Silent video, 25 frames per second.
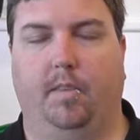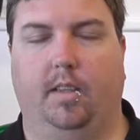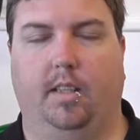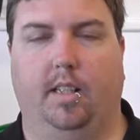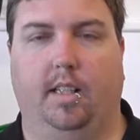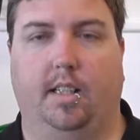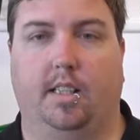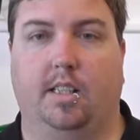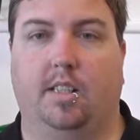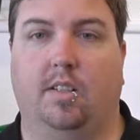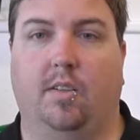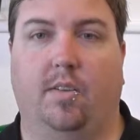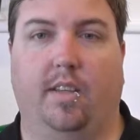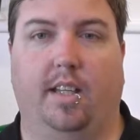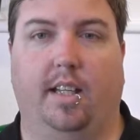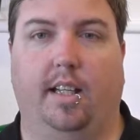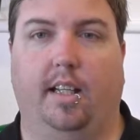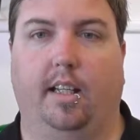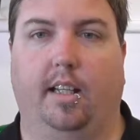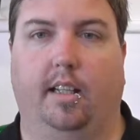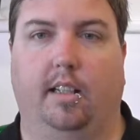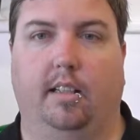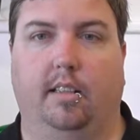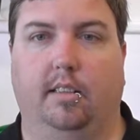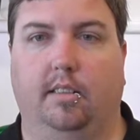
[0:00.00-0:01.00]
it's not
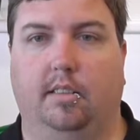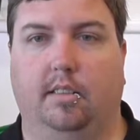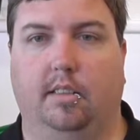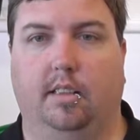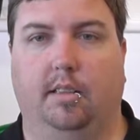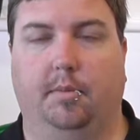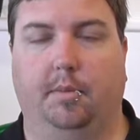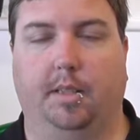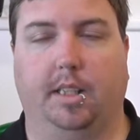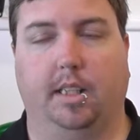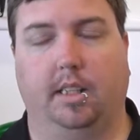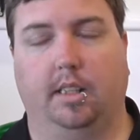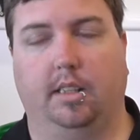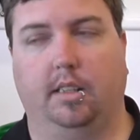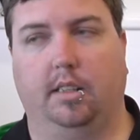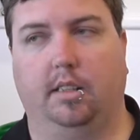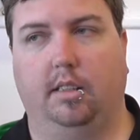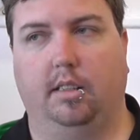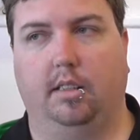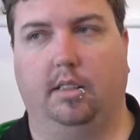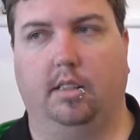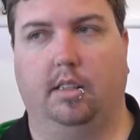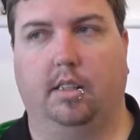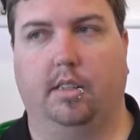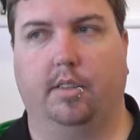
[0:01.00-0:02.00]
there. I mean,
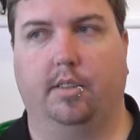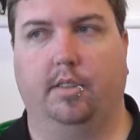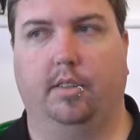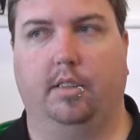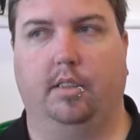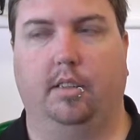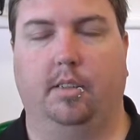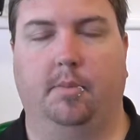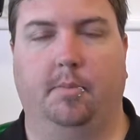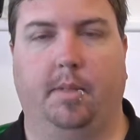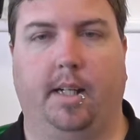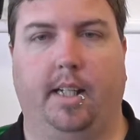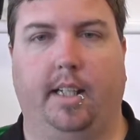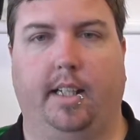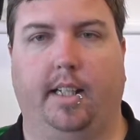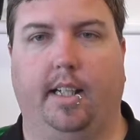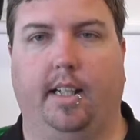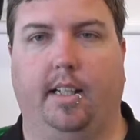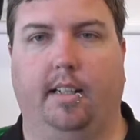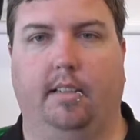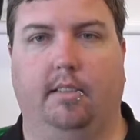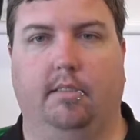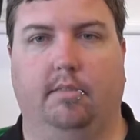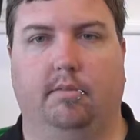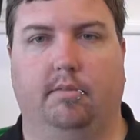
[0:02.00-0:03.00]
you may
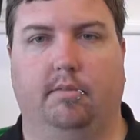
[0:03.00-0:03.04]
get